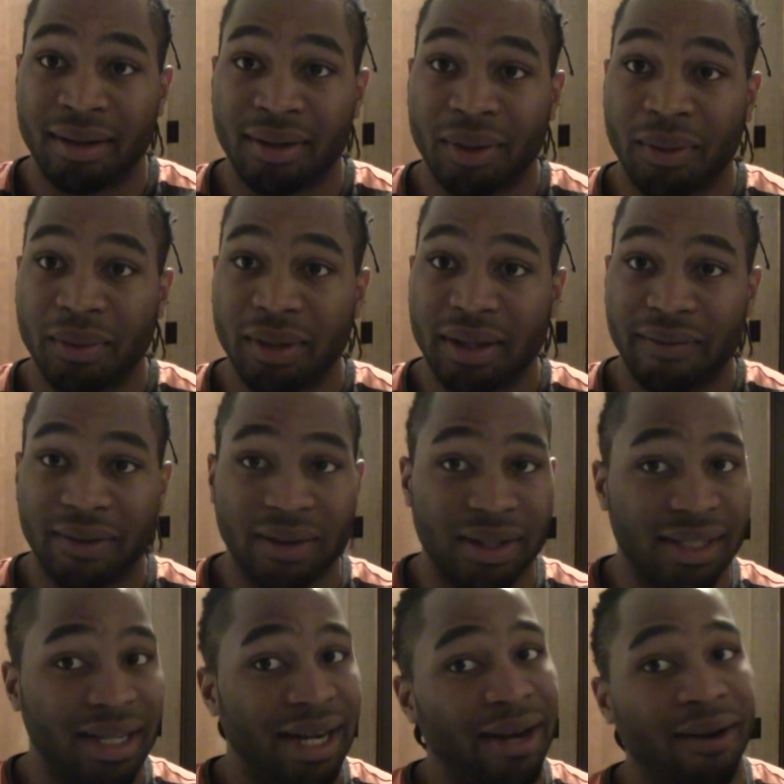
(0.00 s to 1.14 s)
Don't live your
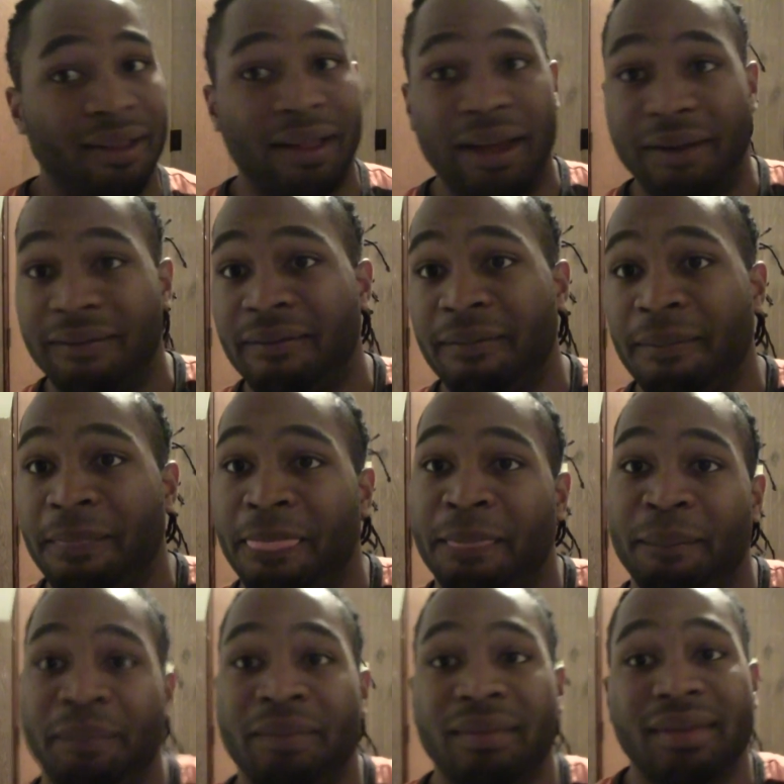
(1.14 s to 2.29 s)
entire life
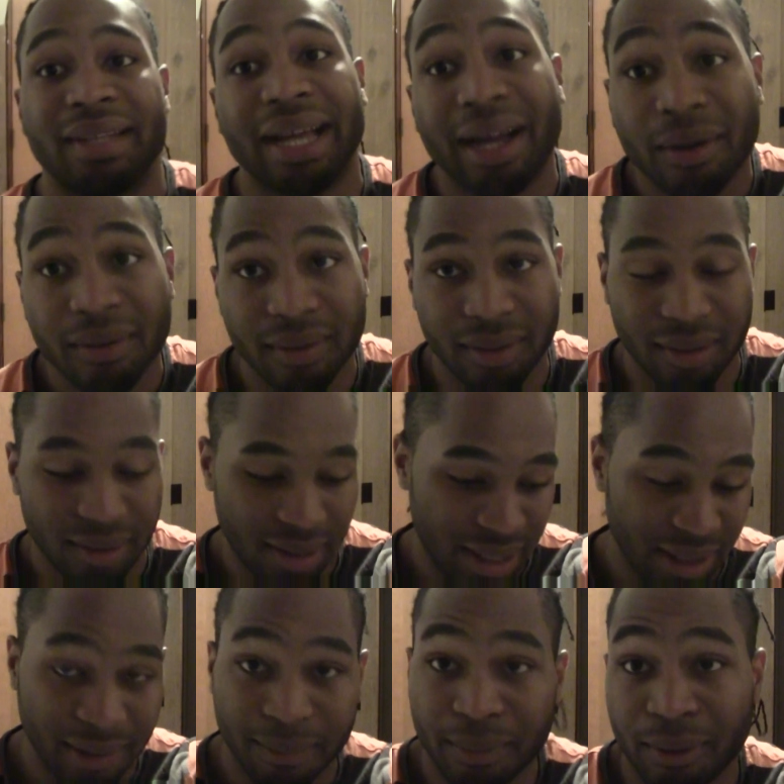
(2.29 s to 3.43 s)
down
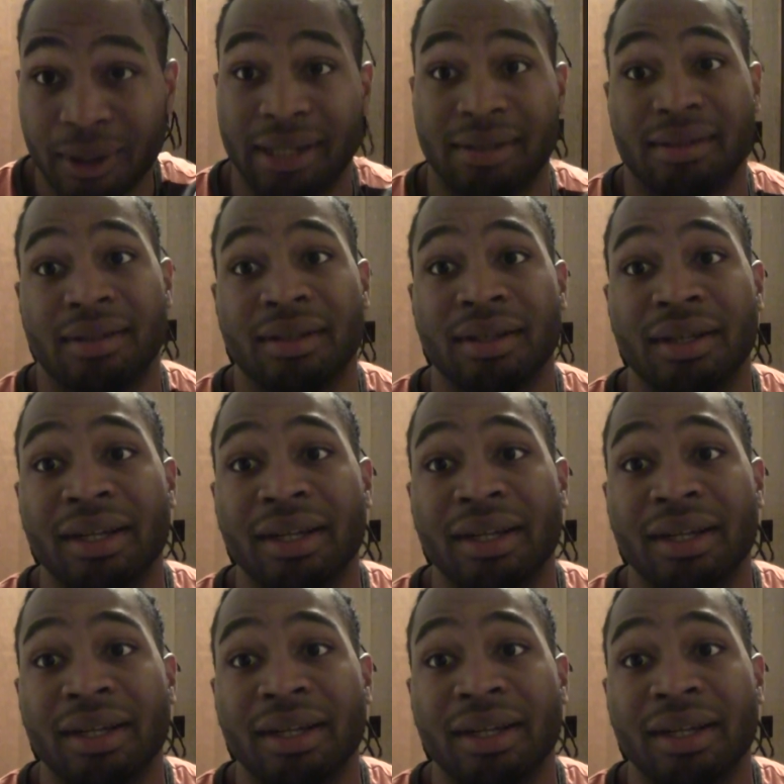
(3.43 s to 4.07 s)
and depressed